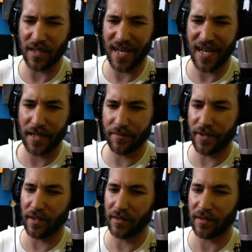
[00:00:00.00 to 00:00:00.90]
I, I
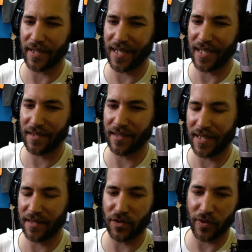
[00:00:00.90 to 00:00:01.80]
there like I,
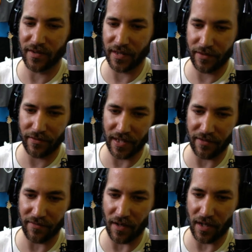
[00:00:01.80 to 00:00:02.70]
I enjoy Stevie Ray
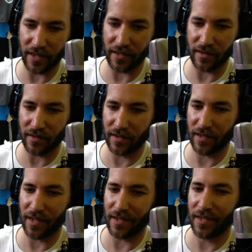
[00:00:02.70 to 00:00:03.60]
Vaughan and
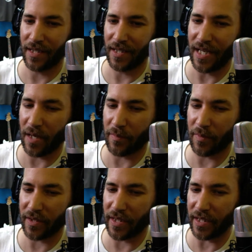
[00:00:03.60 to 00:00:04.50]
uh,
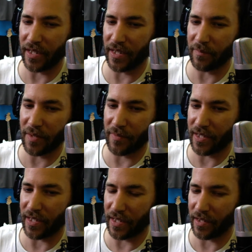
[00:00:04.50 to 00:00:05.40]
Albert King, BB
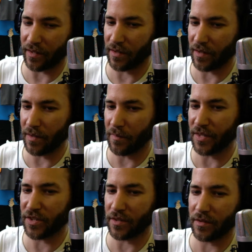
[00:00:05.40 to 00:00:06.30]
King, a, a,
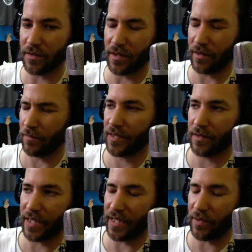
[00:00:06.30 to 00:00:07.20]
bunch of uh,
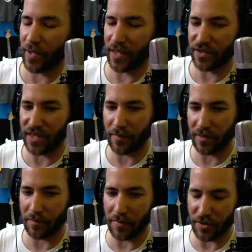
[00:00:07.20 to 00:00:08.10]
Kenny Wayne
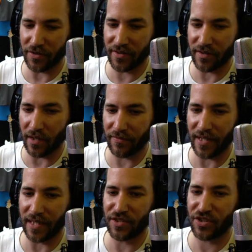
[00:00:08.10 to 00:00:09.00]
Shepherd blues stuff
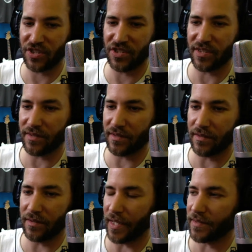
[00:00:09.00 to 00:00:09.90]
that she just
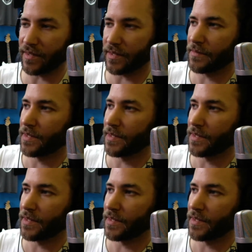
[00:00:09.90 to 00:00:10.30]
doesn't